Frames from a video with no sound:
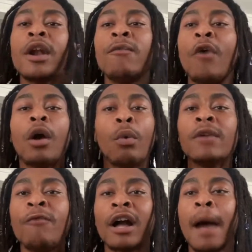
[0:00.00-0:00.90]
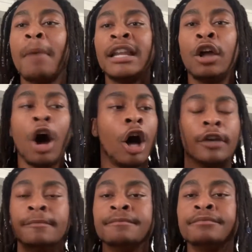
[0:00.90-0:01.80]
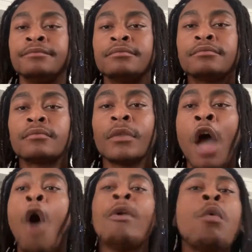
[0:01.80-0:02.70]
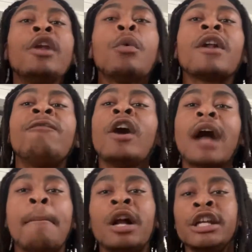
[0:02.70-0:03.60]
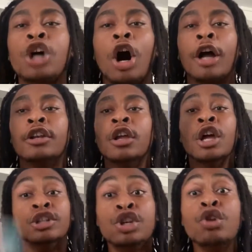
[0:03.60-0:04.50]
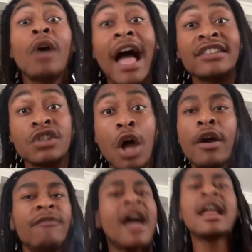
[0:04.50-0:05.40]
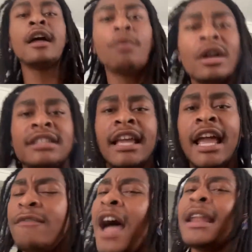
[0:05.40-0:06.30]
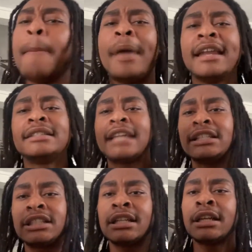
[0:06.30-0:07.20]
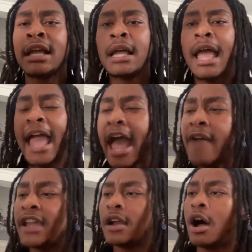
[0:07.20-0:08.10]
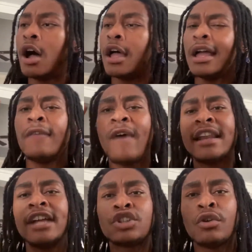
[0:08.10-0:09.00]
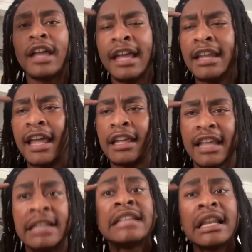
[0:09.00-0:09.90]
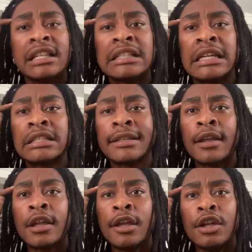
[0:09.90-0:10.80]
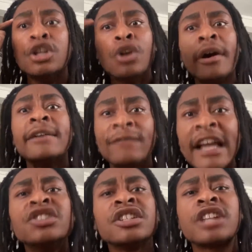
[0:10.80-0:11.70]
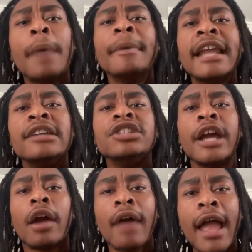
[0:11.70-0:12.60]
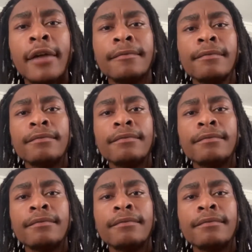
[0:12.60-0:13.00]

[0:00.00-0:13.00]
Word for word: the fuck where the fuck our money gone. We wonder where the fuck our money gone. Do you guys know if y'all not once again if y'all not paying attention and having uh financial in, in, intelligence, you know inflation is coming next year, right?